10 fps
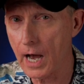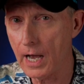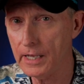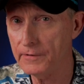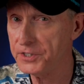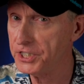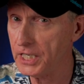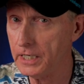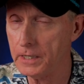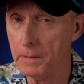I have
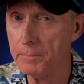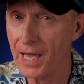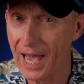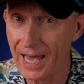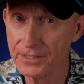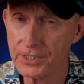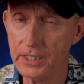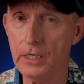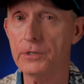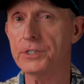seen in the past
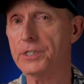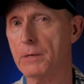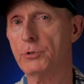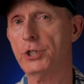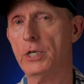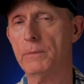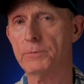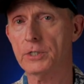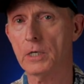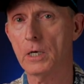on some
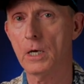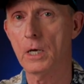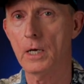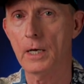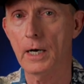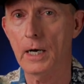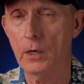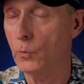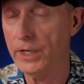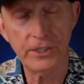ships.
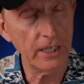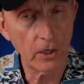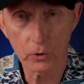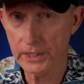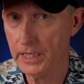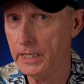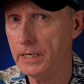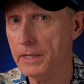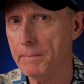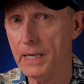We did only eat
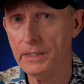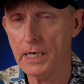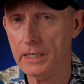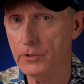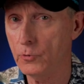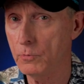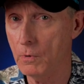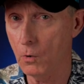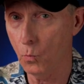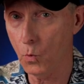in the main dining
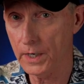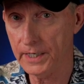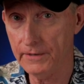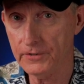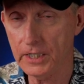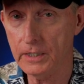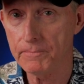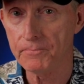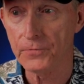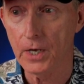room one evening.
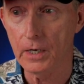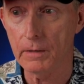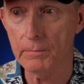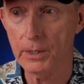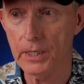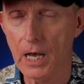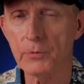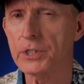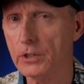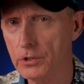but I
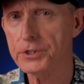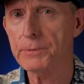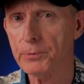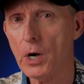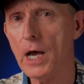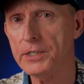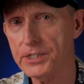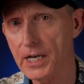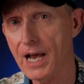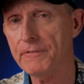was a little
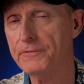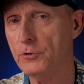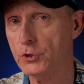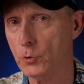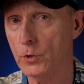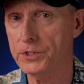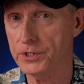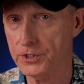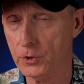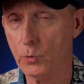surprised at how few
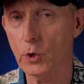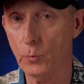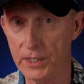choices there were.